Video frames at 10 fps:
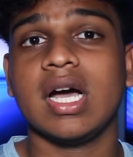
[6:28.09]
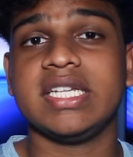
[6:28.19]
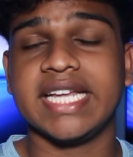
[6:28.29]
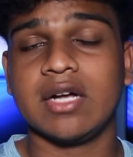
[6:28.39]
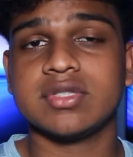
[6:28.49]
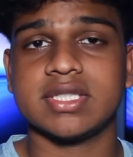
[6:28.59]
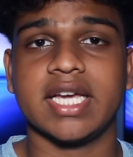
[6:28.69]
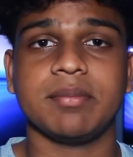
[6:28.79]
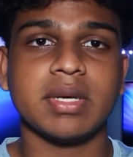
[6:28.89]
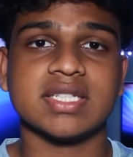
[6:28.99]
a
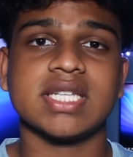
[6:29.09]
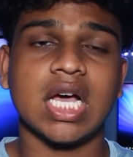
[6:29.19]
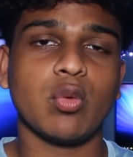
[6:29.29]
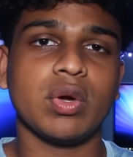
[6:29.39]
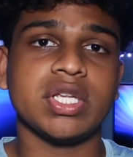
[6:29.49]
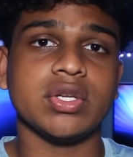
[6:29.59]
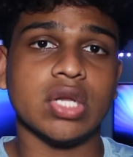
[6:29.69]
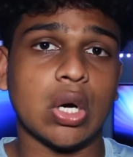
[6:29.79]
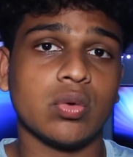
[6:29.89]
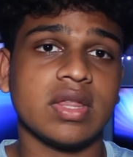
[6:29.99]
downside, because now when you
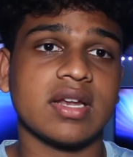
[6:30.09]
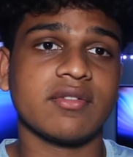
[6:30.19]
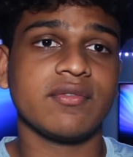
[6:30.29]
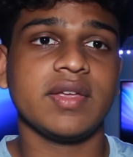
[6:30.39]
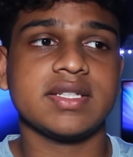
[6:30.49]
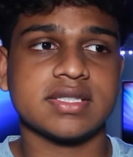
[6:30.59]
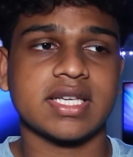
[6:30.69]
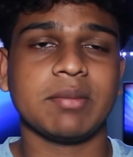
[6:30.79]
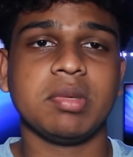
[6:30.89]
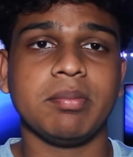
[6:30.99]
know that a fix
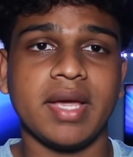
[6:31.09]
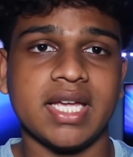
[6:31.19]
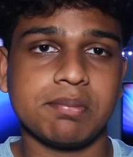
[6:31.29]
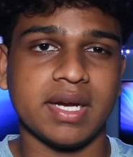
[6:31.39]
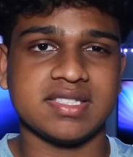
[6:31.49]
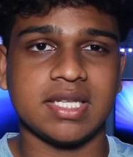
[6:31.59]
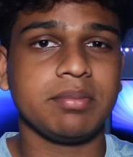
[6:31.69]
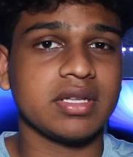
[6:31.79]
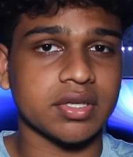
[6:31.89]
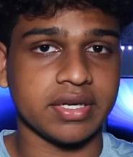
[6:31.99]
can be made by
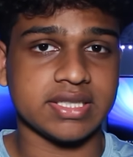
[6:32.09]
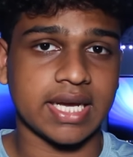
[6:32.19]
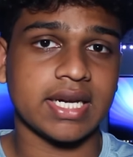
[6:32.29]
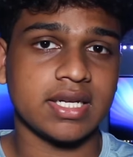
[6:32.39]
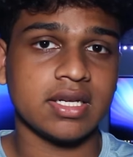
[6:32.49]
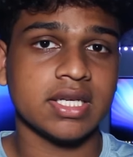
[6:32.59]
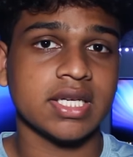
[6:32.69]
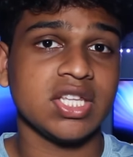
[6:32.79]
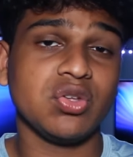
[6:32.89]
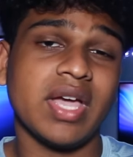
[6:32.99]
simply clearing data,
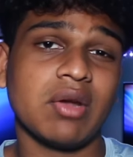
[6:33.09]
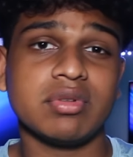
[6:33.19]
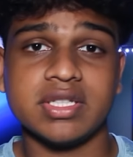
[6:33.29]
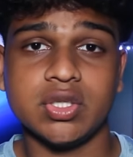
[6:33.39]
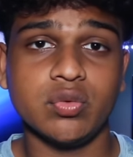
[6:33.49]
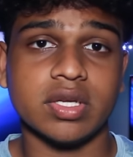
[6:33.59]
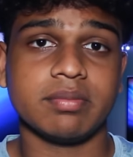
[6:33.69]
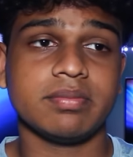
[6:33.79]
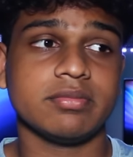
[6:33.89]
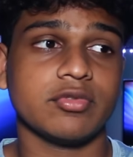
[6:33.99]
you can't really do
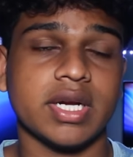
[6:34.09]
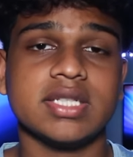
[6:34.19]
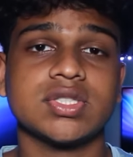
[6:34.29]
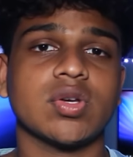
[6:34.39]
it, right?